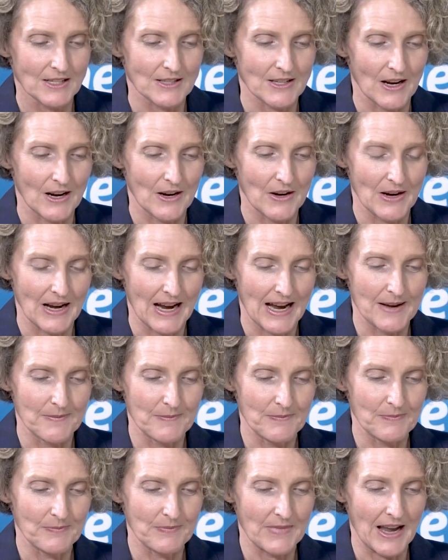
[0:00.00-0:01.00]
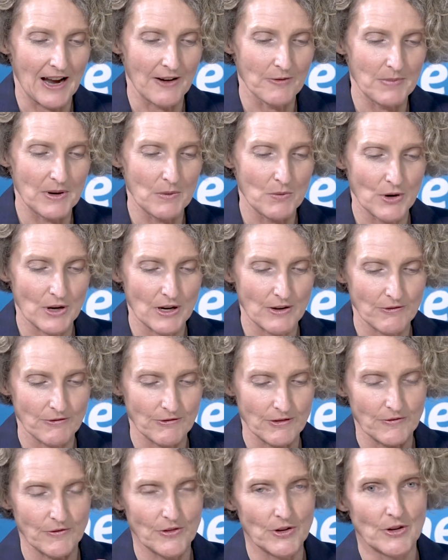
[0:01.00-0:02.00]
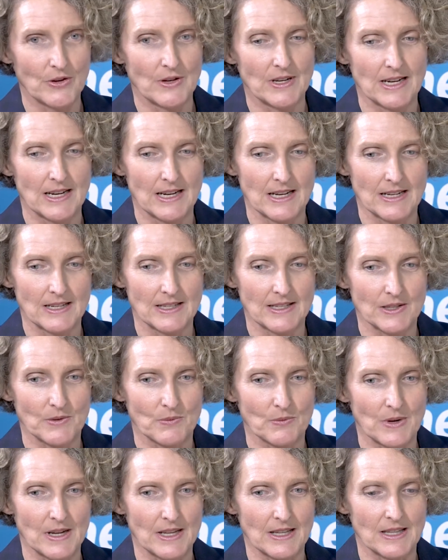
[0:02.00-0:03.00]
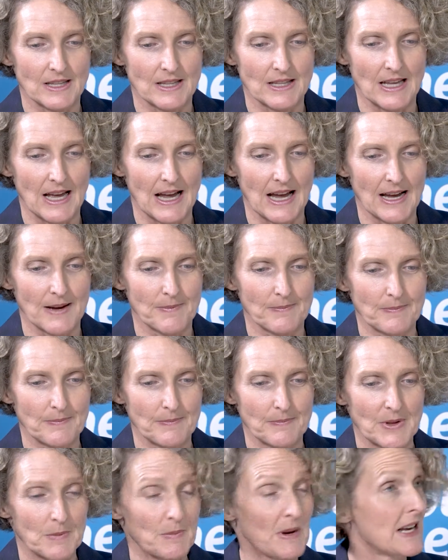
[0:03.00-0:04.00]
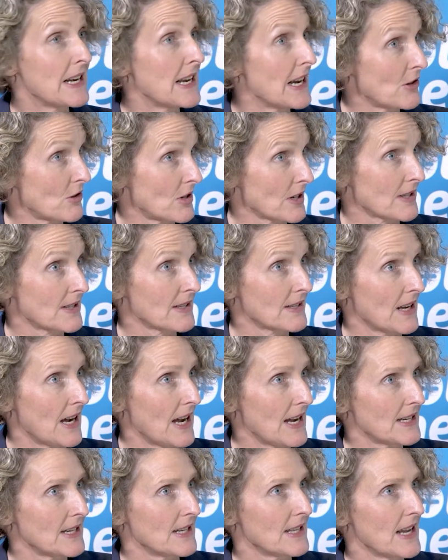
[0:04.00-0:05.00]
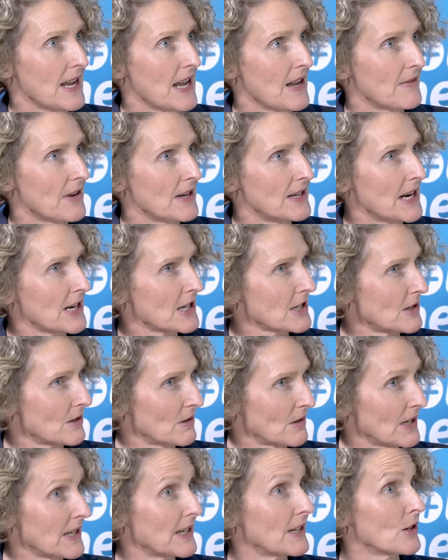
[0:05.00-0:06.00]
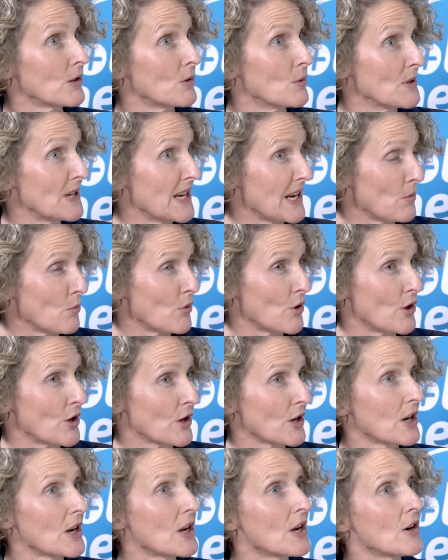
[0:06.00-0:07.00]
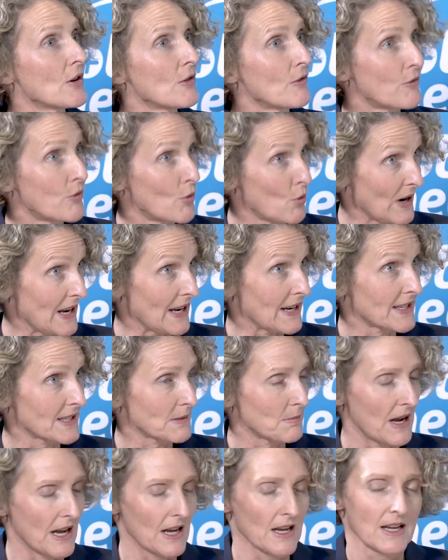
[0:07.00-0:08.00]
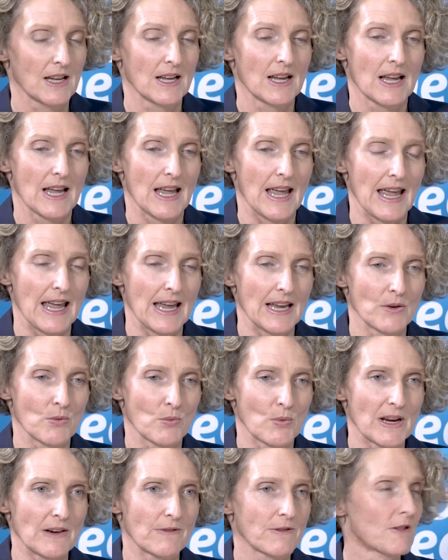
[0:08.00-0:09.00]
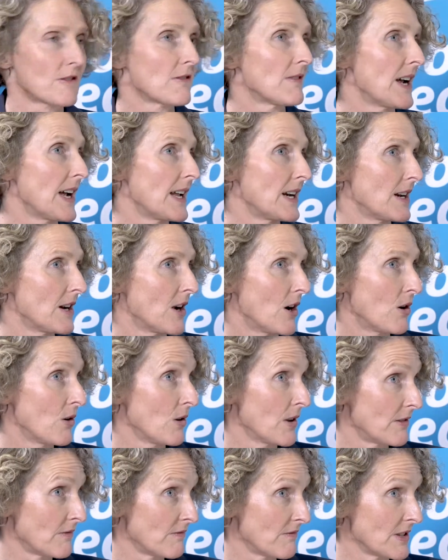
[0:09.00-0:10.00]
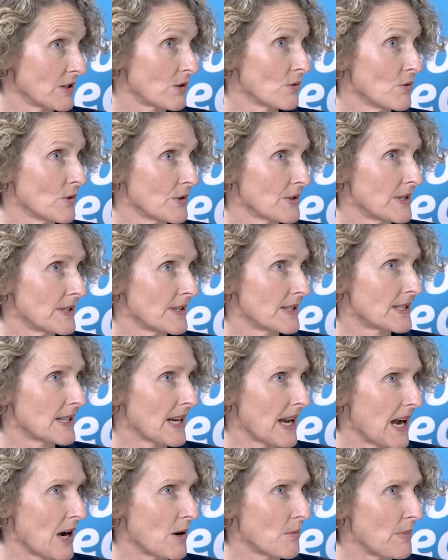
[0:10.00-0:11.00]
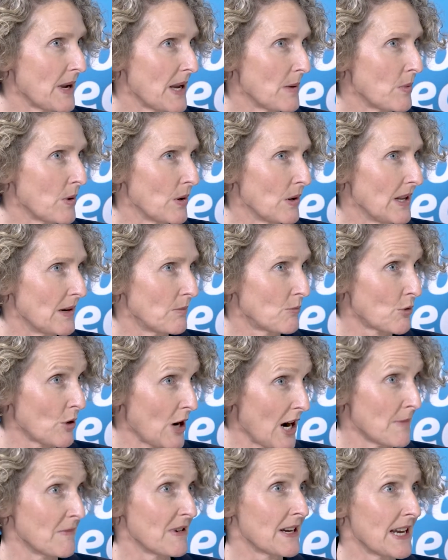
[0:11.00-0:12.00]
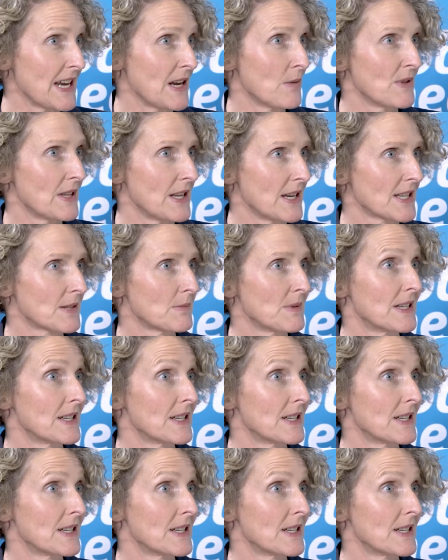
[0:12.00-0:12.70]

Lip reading: So I've been working for a few years with the Paediatric Society. They have a national clinical network for eczema, and we've created a whole lot of resources to help people in primary care with eczema